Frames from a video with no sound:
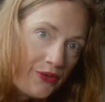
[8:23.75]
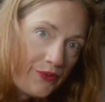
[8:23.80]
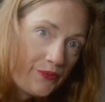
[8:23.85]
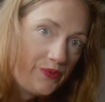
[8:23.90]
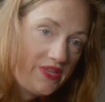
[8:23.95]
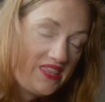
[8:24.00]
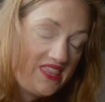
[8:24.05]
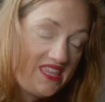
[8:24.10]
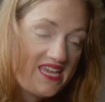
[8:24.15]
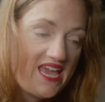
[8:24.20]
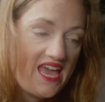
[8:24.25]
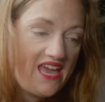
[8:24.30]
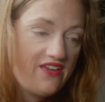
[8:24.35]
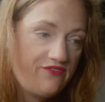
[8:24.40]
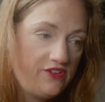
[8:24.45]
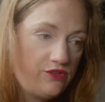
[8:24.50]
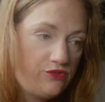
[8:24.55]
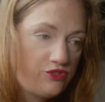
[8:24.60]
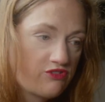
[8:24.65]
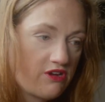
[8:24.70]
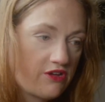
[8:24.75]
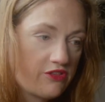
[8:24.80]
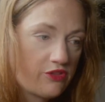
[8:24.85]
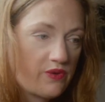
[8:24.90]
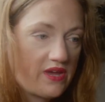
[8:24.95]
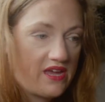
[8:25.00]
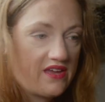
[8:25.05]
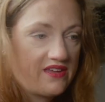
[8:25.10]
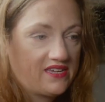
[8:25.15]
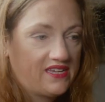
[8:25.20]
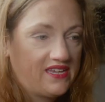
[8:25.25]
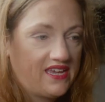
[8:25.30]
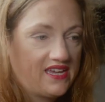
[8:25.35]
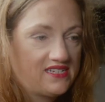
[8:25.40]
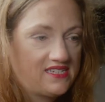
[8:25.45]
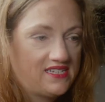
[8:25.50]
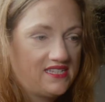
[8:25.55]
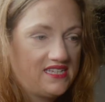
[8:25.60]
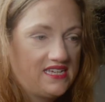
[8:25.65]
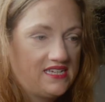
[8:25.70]
With the air filter out the way, I can
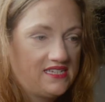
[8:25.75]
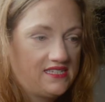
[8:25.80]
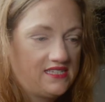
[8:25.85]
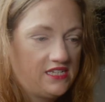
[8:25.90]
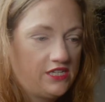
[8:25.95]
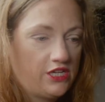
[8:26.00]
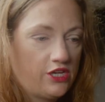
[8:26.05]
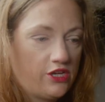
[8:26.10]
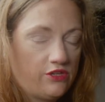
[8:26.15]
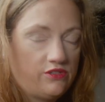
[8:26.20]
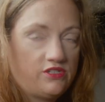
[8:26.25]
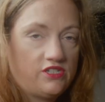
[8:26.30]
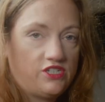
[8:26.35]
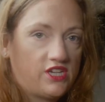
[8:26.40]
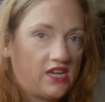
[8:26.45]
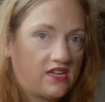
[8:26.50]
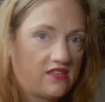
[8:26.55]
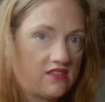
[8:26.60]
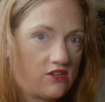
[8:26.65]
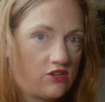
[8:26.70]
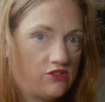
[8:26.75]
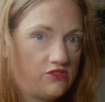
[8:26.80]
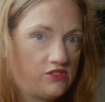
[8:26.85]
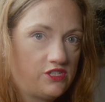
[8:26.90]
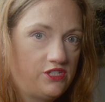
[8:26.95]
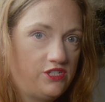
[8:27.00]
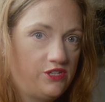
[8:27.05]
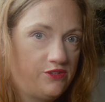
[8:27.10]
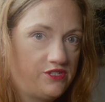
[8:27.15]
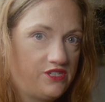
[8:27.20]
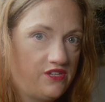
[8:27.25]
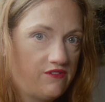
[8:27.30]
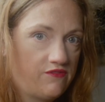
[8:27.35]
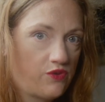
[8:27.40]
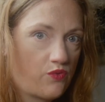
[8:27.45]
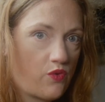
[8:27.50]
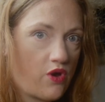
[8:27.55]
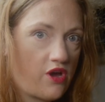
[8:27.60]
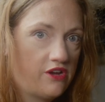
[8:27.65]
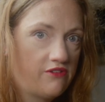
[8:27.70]
get to the ECU to check the continuity of
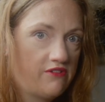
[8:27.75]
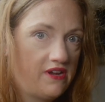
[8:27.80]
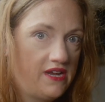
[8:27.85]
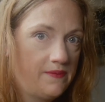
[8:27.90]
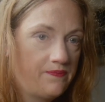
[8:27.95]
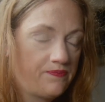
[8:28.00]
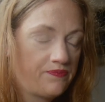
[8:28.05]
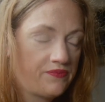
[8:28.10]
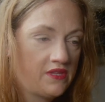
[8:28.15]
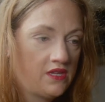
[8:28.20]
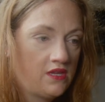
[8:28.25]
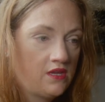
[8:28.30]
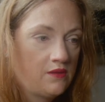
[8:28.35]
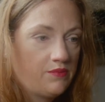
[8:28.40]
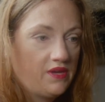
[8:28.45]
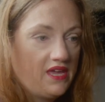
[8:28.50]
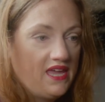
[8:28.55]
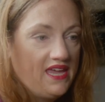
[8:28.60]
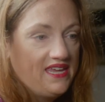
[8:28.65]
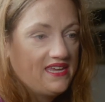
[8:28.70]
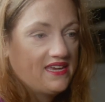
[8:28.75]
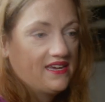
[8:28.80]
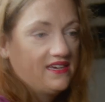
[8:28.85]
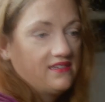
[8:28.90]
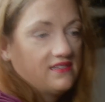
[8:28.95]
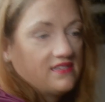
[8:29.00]
the wiring. But here,